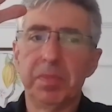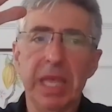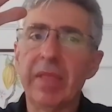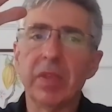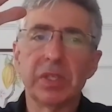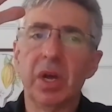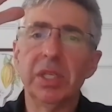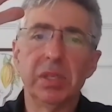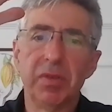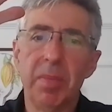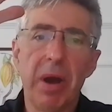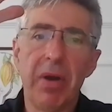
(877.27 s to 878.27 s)
thing the size
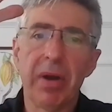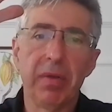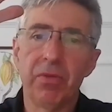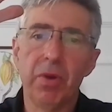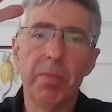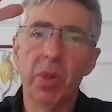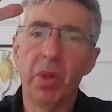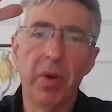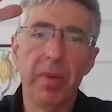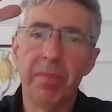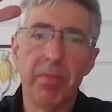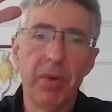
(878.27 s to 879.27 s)
of an American football or a